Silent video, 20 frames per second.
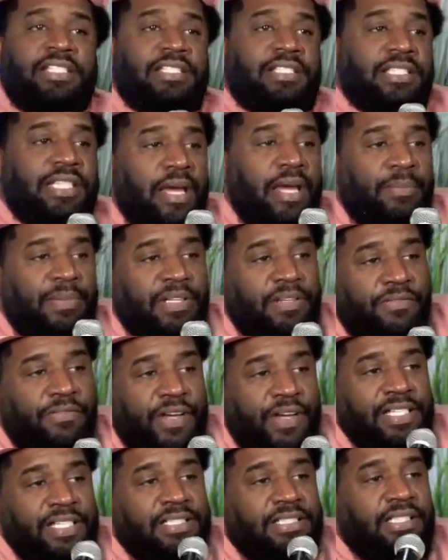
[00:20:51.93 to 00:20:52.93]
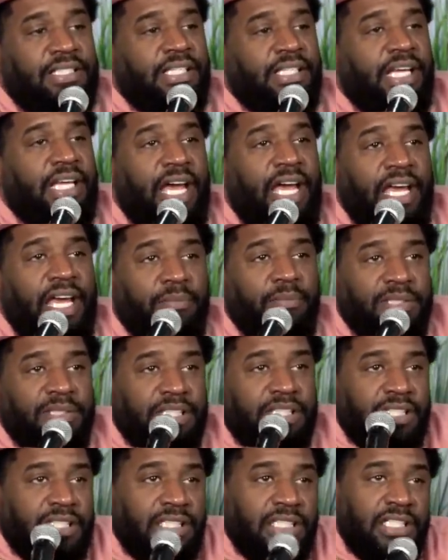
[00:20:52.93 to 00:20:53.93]
it's a slap in the face to the game.
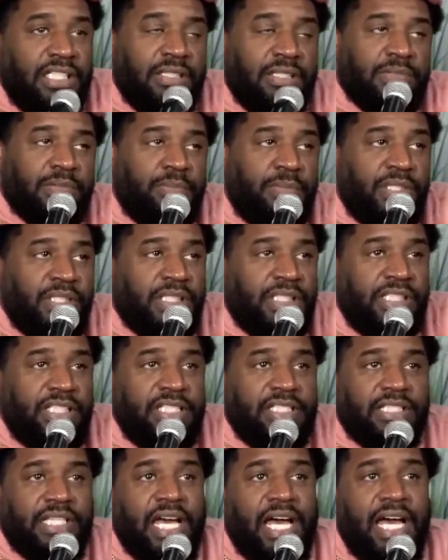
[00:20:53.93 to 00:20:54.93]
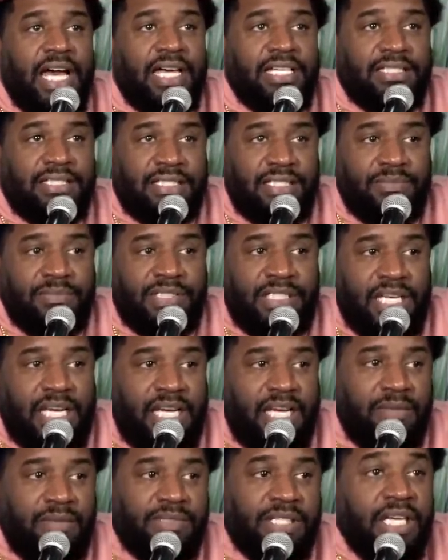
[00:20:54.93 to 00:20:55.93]
But the clubs book these guys
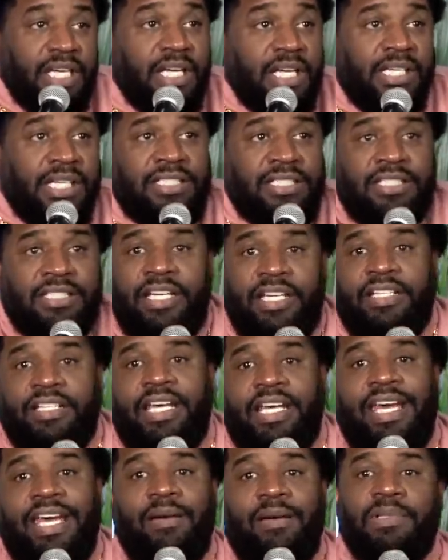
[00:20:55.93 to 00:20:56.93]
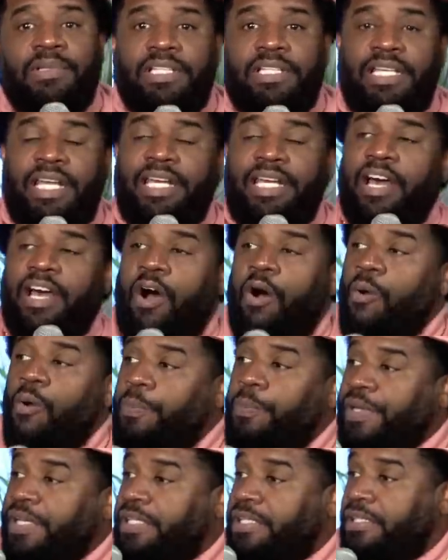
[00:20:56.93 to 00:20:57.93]
sometimes because they're gambling. They
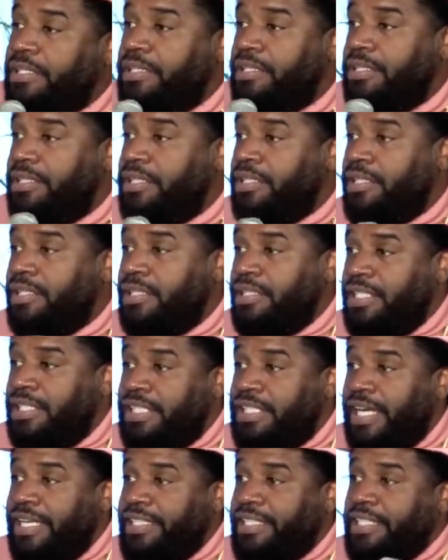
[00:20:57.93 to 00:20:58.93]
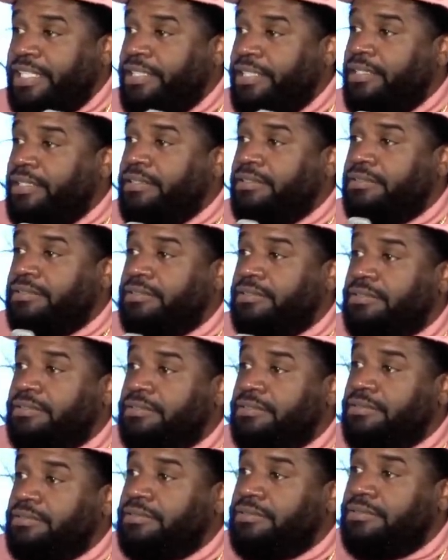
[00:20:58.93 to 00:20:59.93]
hoping that they can
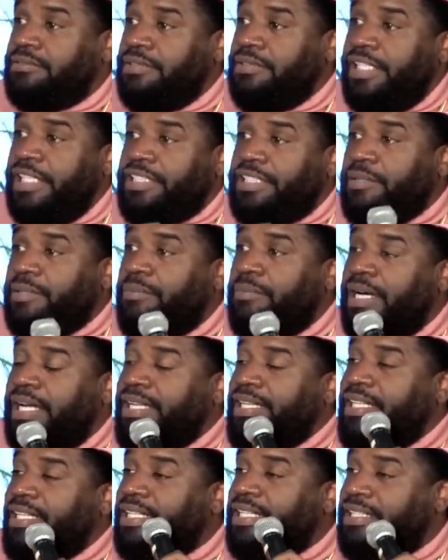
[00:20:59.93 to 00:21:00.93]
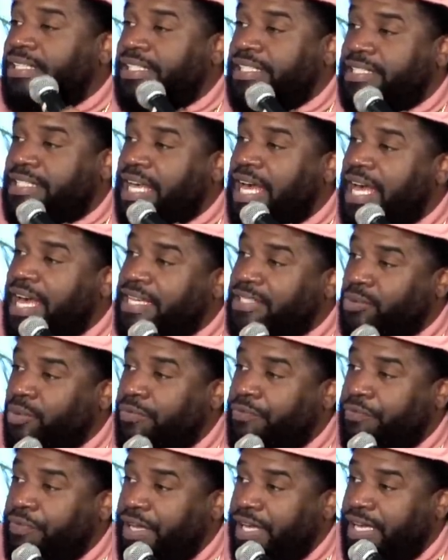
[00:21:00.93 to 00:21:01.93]
get the money that these
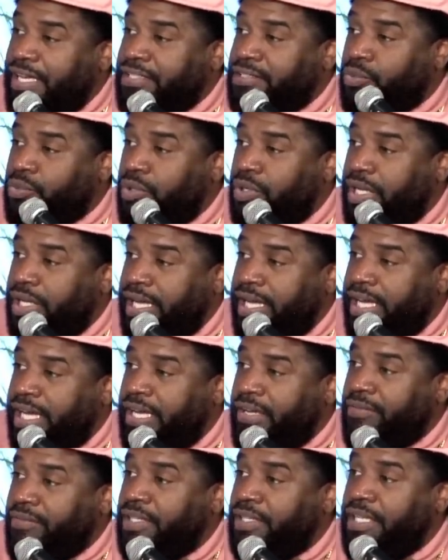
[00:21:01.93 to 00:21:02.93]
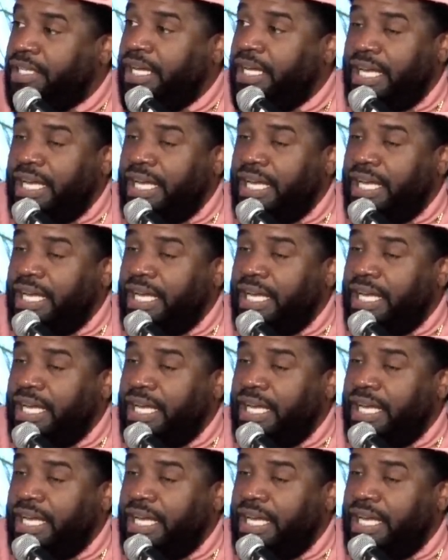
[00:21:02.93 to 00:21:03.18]
guys with fans will have